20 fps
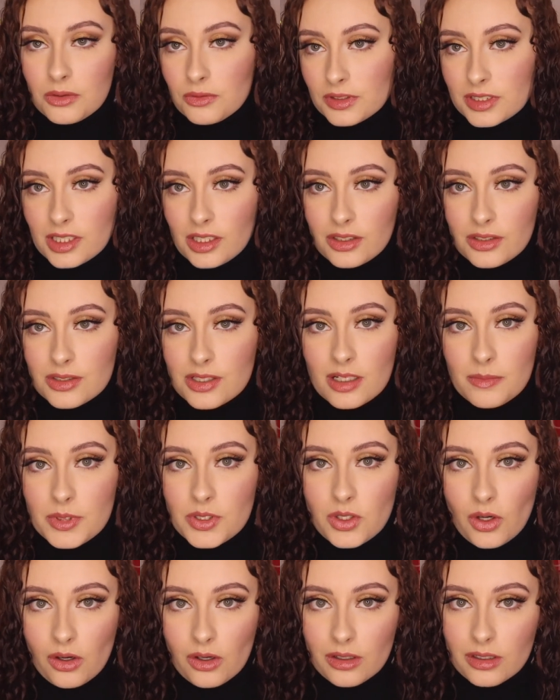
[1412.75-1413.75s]
for dinner is going to be
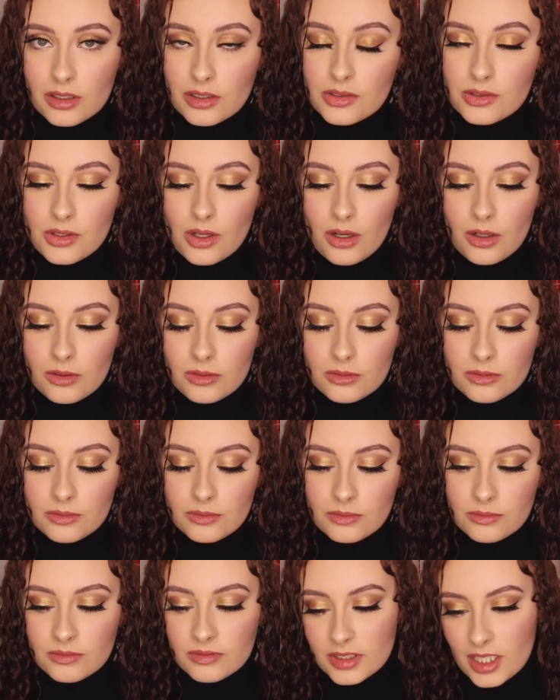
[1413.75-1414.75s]
dark, so
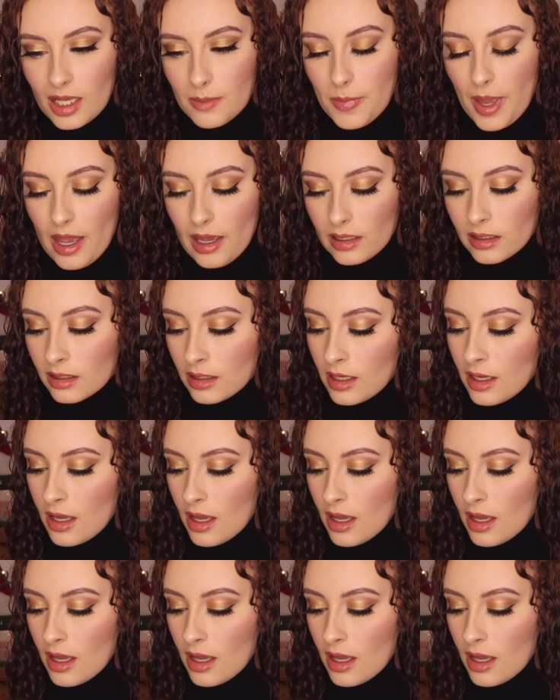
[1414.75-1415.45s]
not bad.